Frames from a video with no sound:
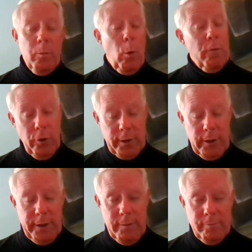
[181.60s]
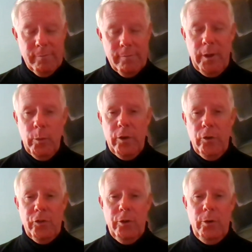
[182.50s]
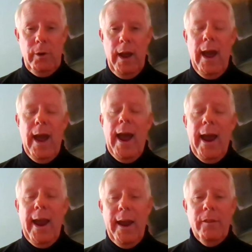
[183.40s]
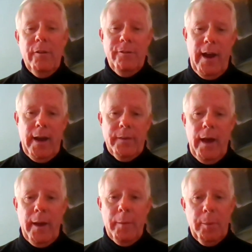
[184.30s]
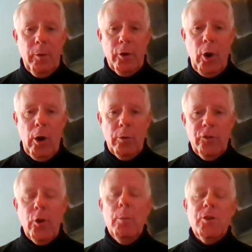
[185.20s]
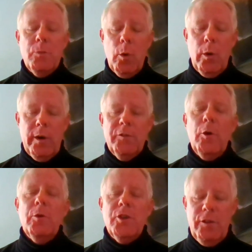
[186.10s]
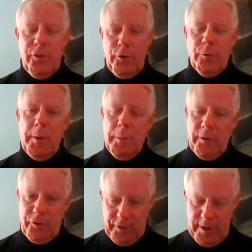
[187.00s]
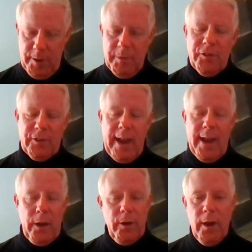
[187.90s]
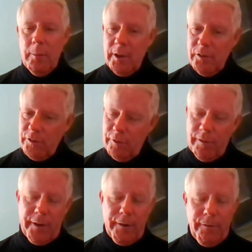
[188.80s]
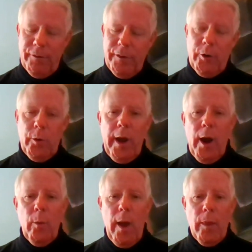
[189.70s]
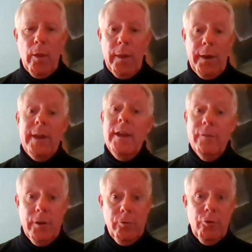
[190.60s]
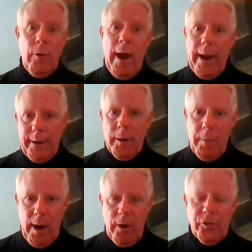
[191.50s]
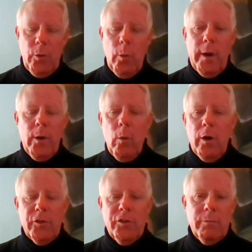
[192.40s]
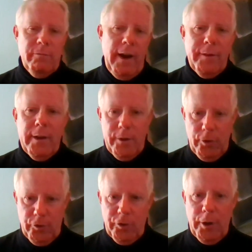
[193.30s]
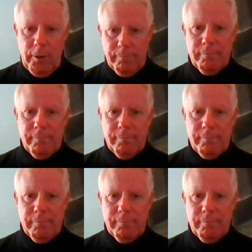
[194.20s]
more vertically than we used to, and the fact that people are so much more, it's so much easier for people to skim and scan because it's a flick of a finger now rather than even dragging a mouse the way it was 5 to 8 years ago.